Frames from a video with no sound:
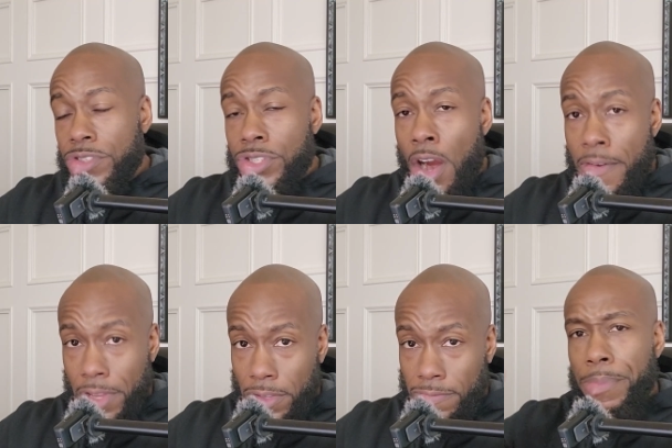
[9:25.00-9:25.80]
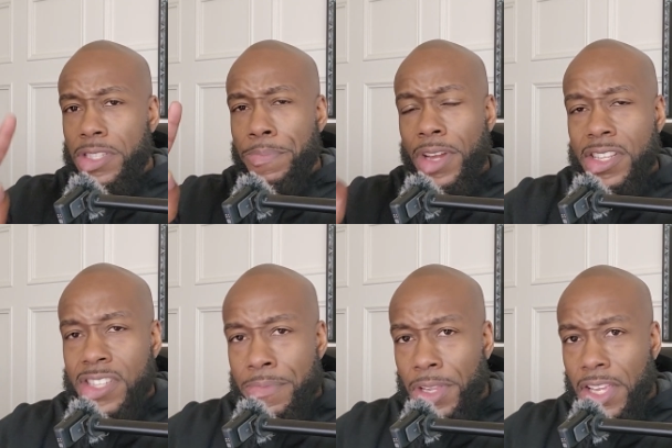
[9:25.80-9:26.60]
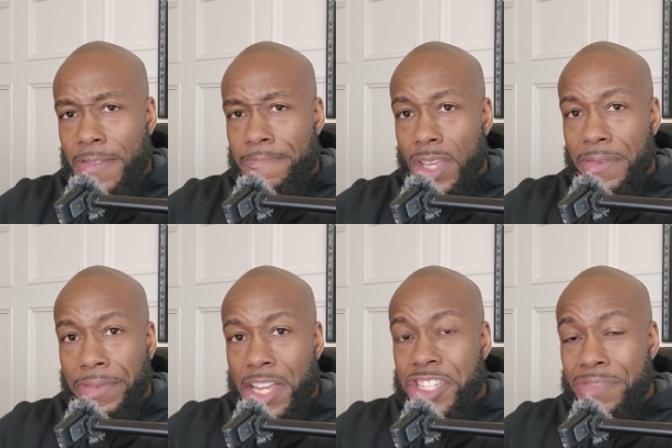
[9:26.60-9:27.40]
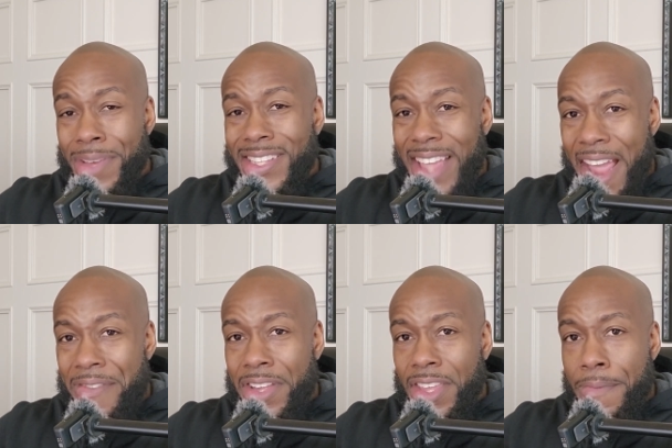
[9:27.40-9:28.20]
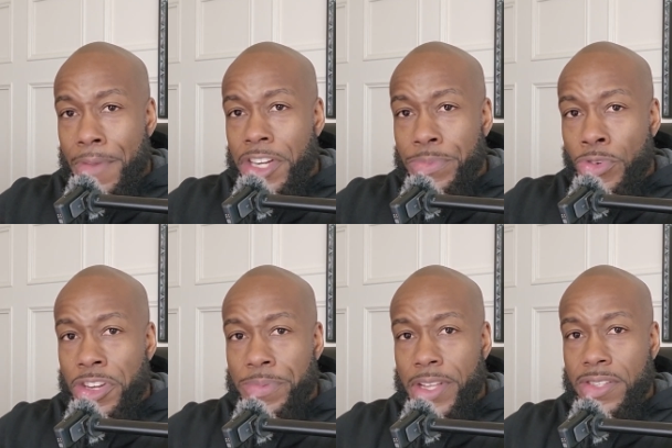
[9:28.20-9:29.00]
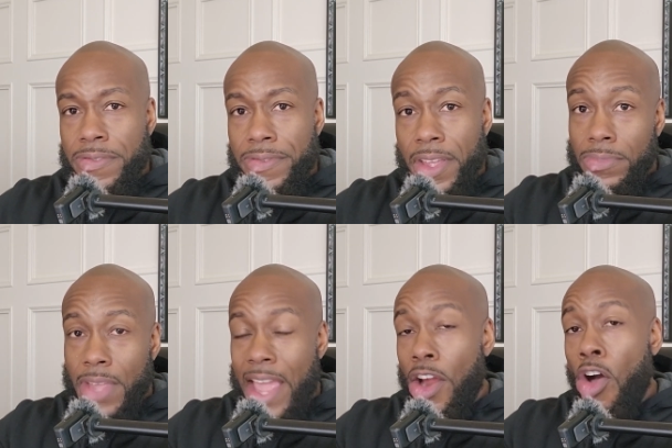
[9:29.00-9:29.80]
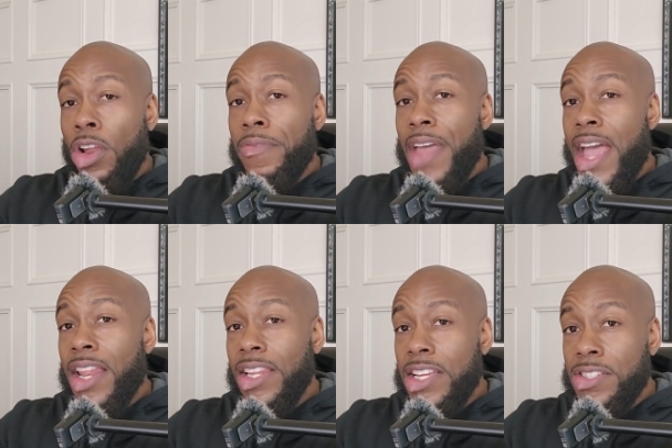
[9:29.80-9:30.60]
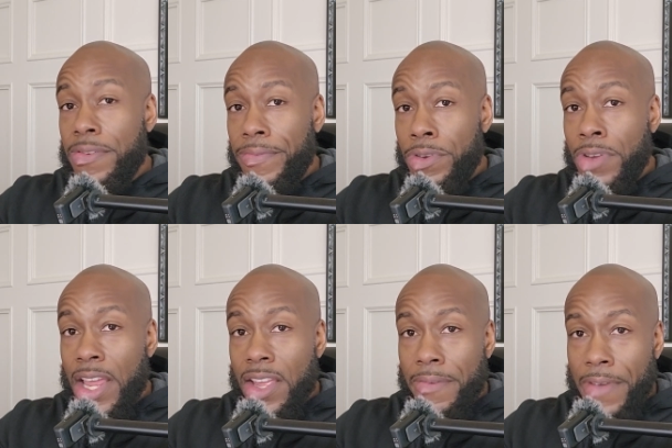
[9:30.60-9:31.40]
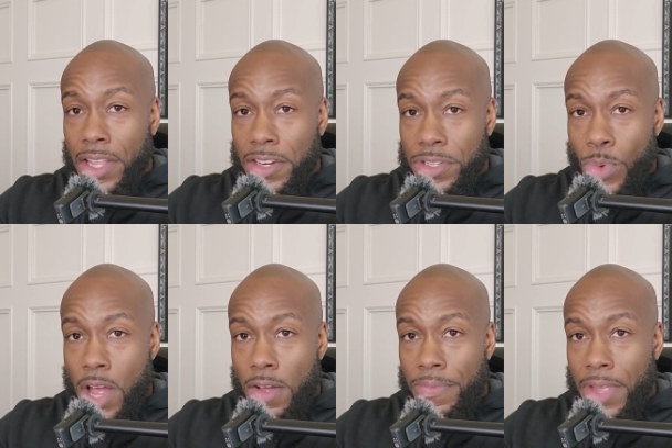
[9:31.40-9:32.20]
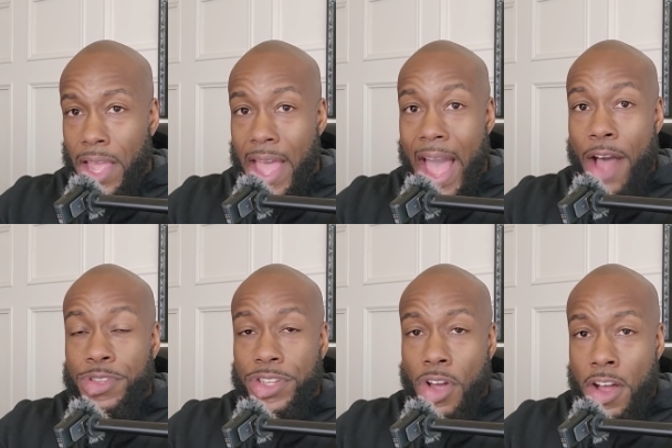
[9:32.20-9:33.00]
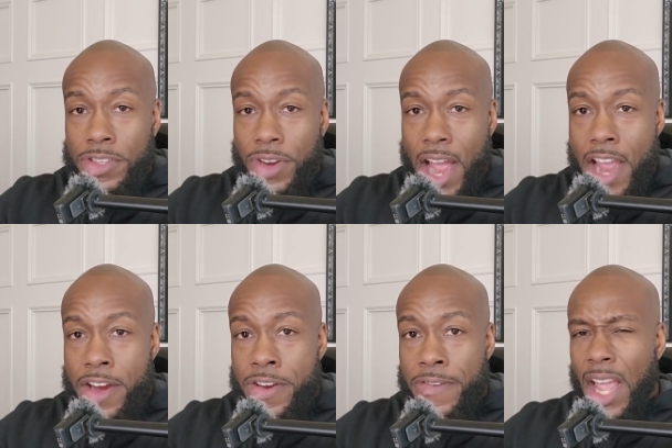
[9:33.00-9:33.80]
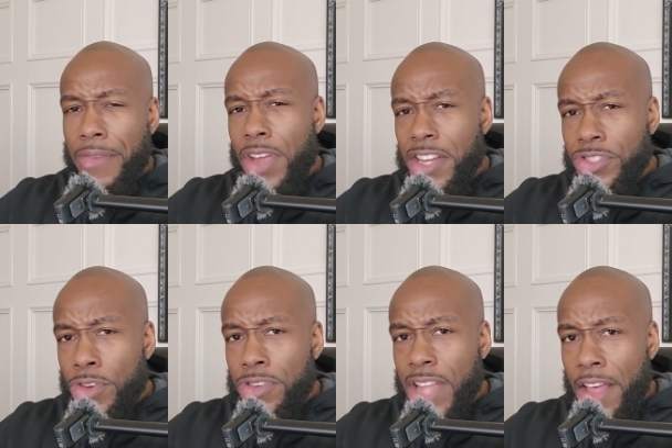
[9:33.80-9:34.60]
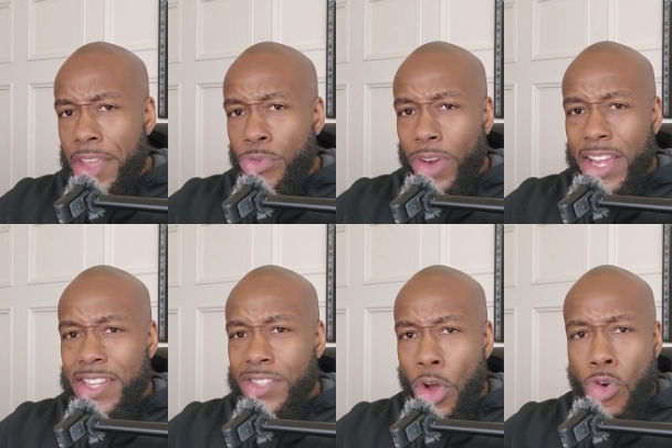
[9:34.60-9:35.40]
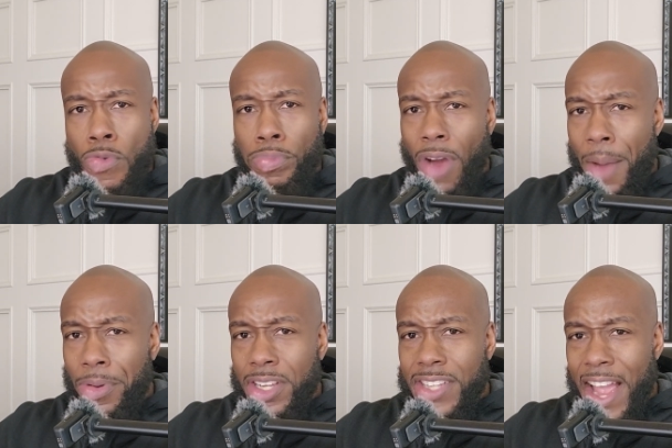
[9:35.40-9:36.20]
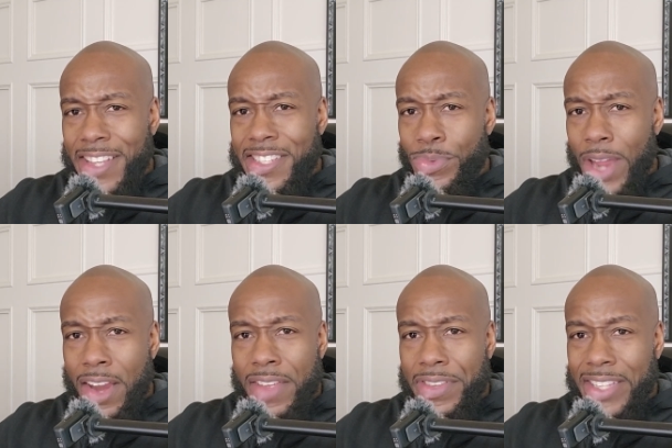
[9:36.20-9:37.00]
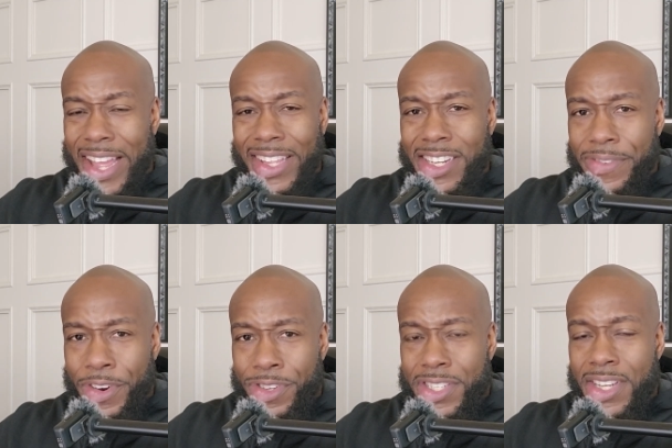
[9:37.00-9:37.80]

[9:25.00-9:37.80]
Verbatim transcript: are starving. But to put it simply, inflation makes everything much more expensive. And all of that leads to food getting affected as well. Housing costs are higher. Have you guys noticed how they raised home property taxes without even telling us first?